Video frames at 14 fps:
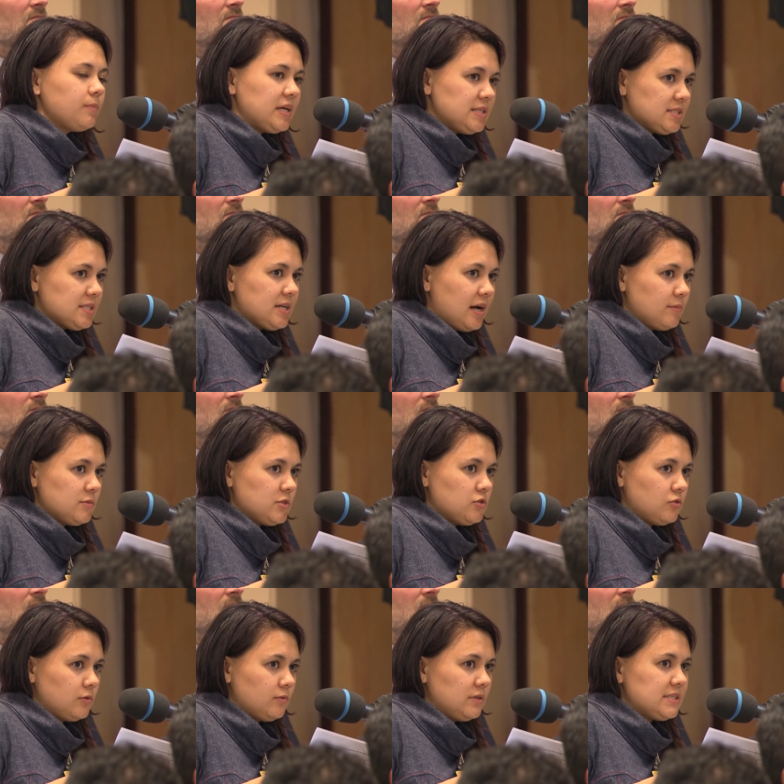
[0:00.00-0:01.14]
many times
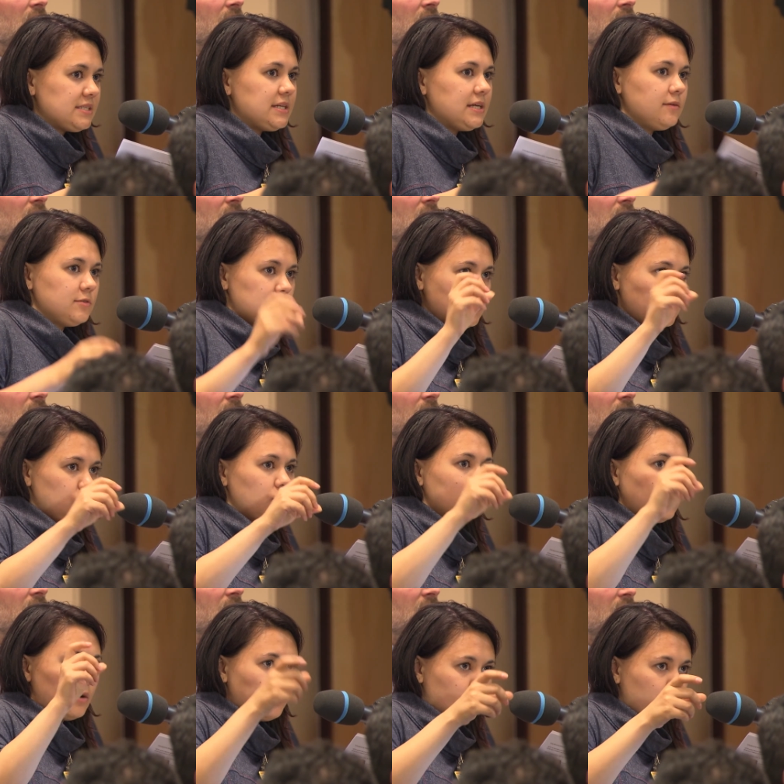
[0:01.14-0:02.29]
during this day this
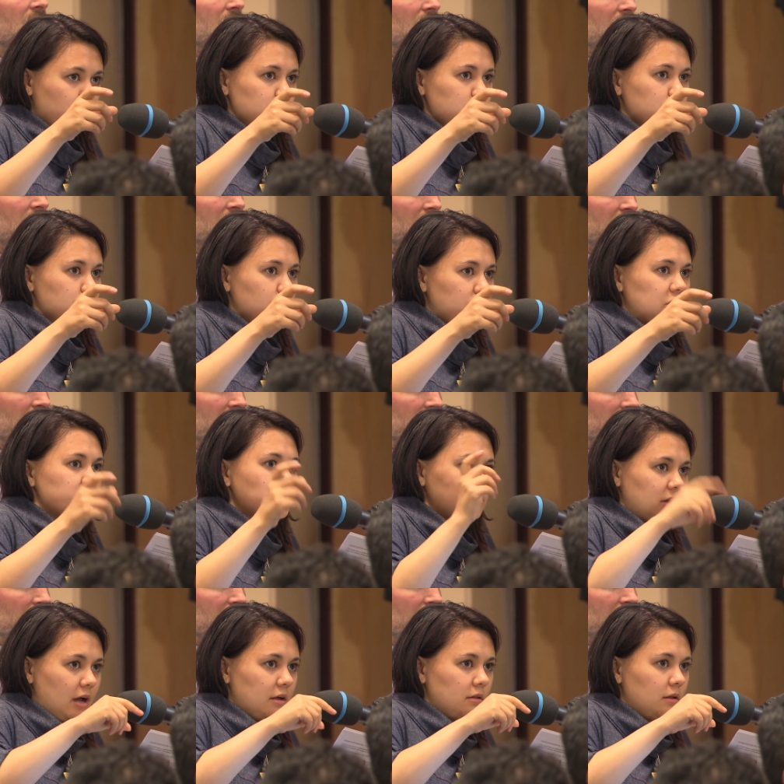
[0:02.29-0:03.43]
dual approach to Russia,
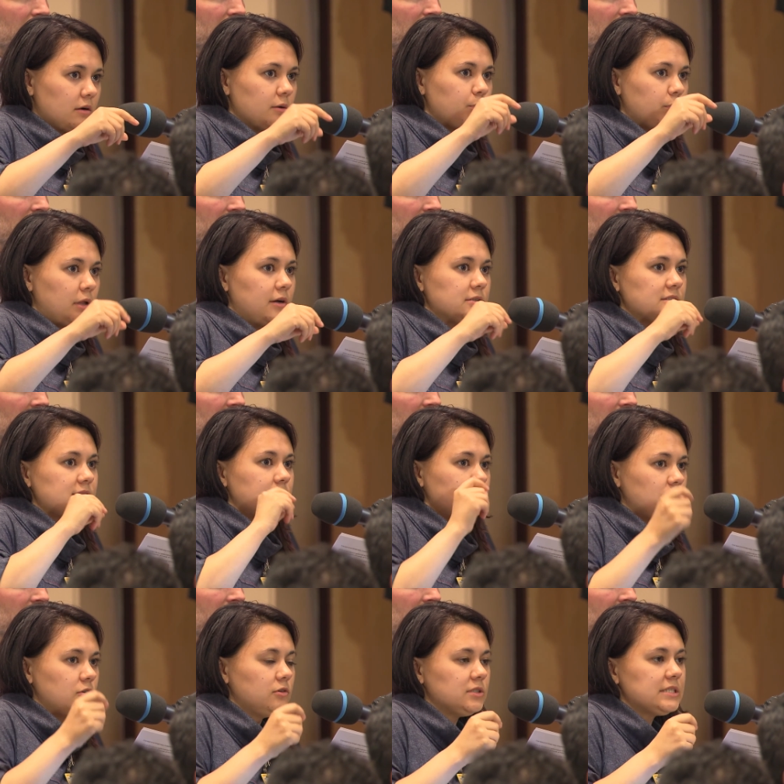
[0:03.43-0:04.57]
dialogue plus
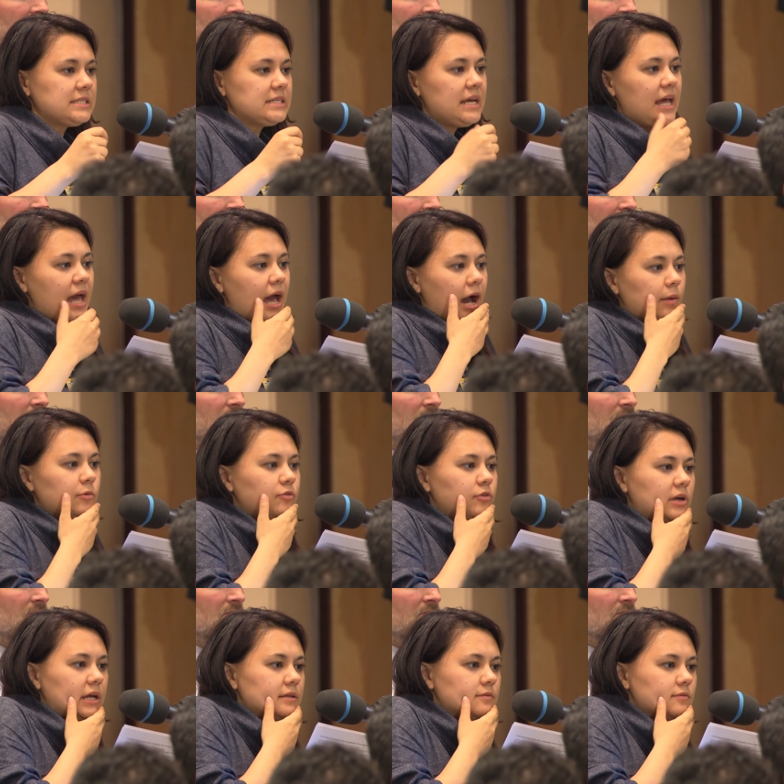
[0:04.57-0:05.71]
deterrence. I'm
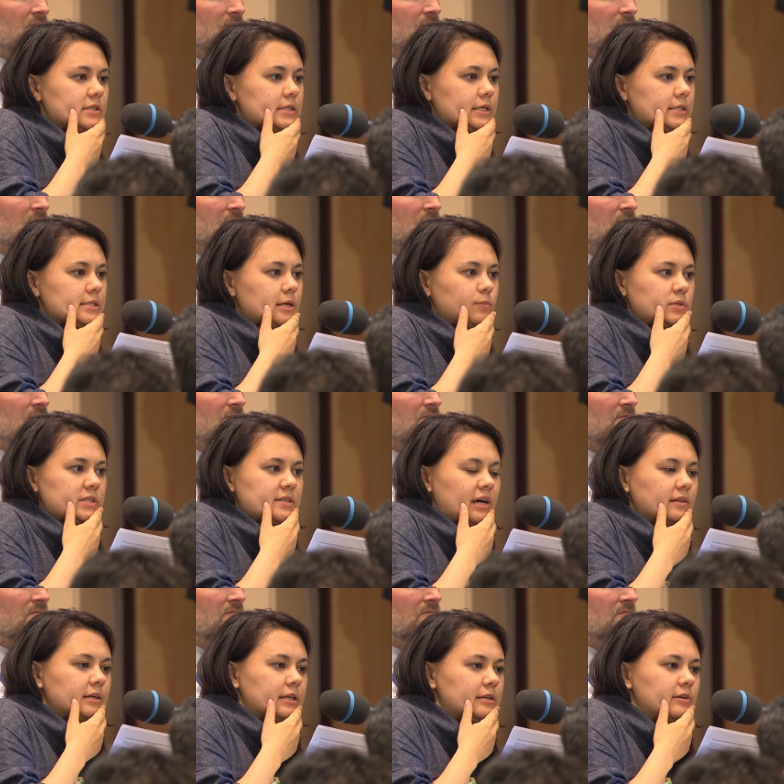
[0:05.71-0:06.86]
afraid this concept is
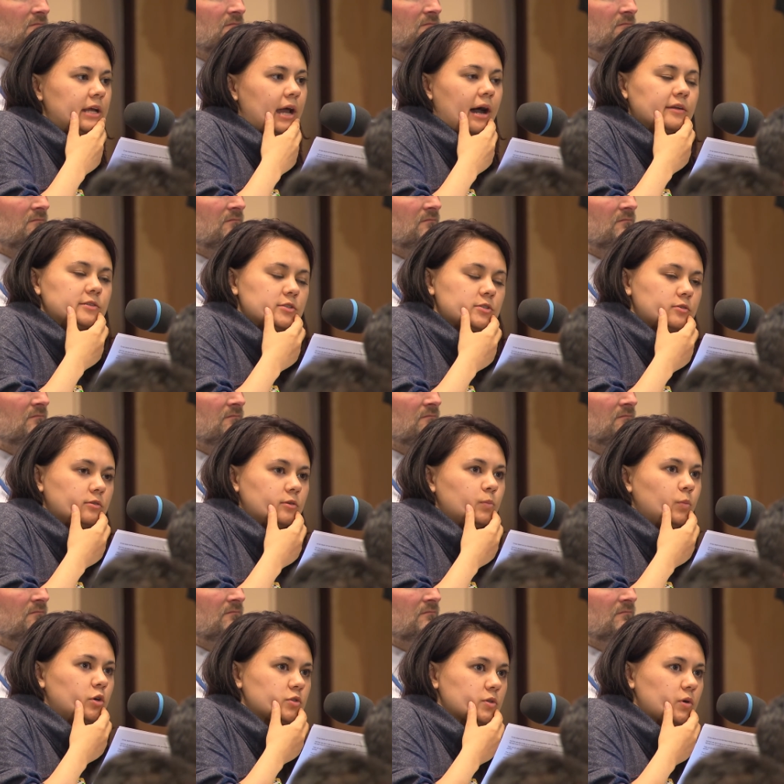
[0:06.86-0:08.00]
not clearly understood in
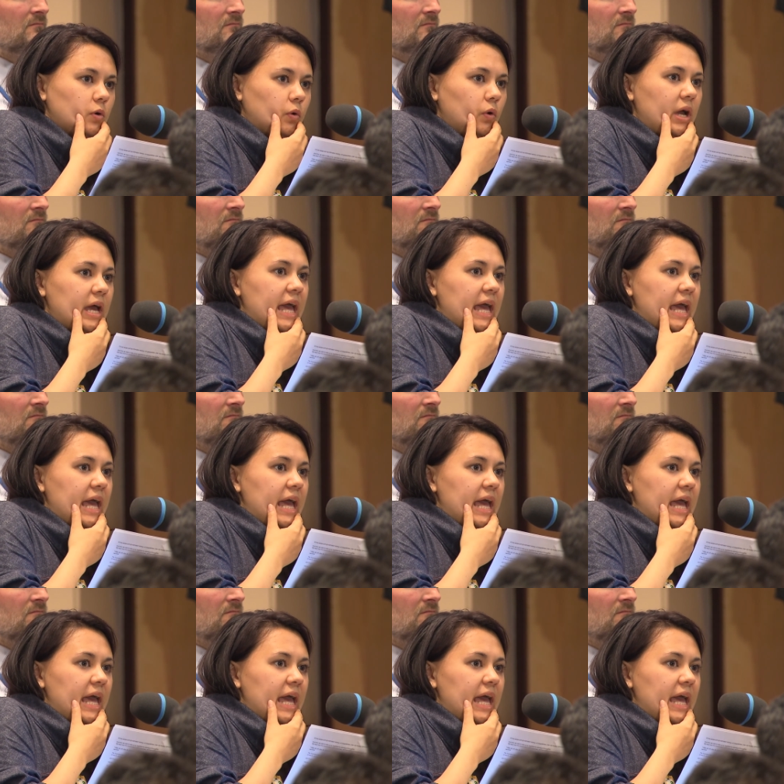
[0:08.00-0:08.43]
Moscow.